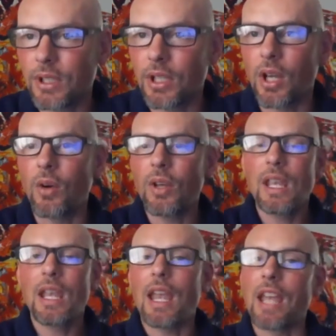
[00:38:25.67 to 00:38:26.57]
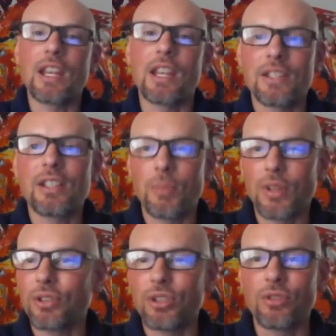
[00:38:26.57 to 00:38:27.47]
You know, and, and
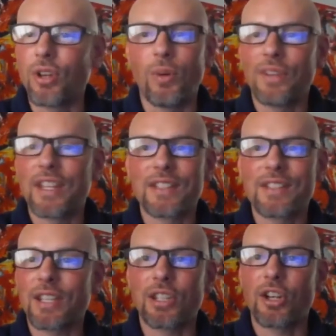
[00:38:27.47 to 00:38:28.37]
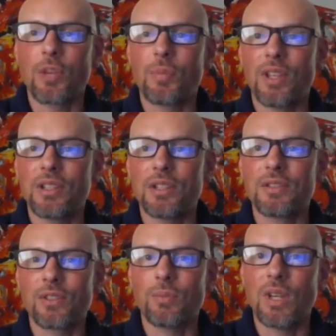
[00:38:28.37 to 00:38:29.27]
typically you don't want that secondary
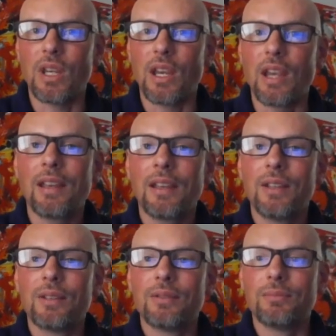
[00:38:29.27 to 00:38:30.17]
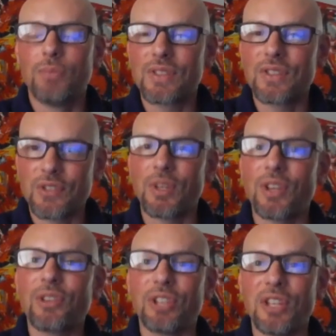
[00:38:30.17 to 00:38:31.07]
opinion to be Missus
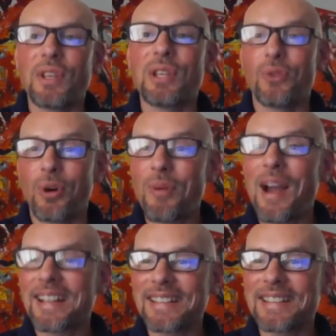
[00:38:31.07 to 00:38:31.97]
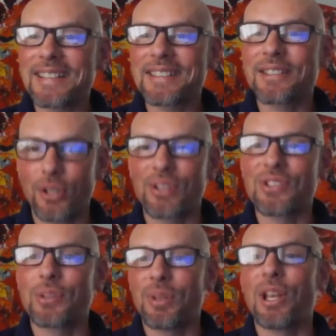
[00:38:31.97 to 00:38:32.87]
Smith leaving your practice to go
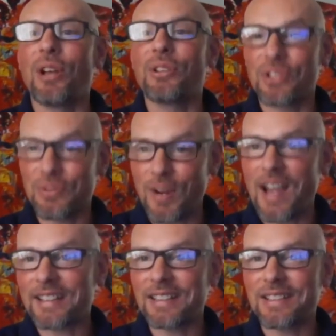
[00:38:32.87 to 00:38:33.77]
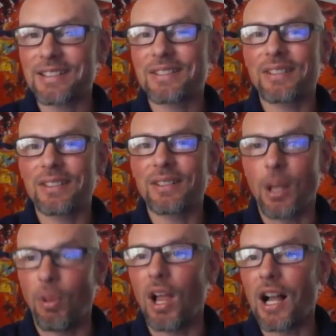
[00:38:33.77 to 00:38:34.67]
to somebody else's practice
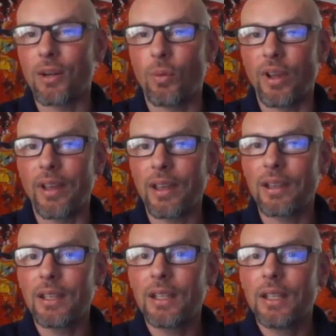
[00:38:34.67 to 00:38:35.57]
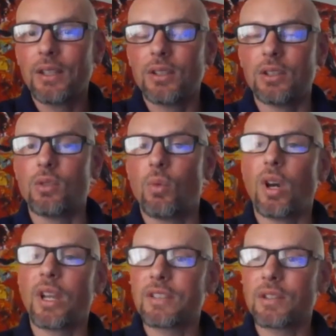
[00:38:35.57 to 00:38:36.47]
a block away. You
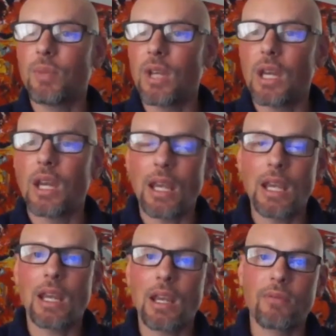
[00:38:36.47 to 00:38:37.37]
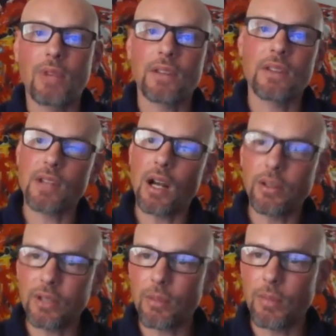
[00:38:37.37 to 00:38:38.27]
want it to be, hey, I've got this
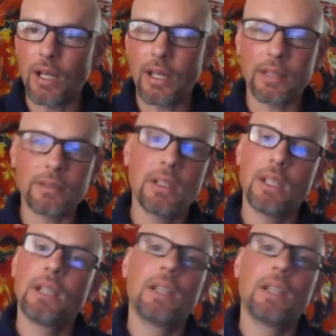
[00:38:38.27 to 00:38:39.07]
colleague of mine.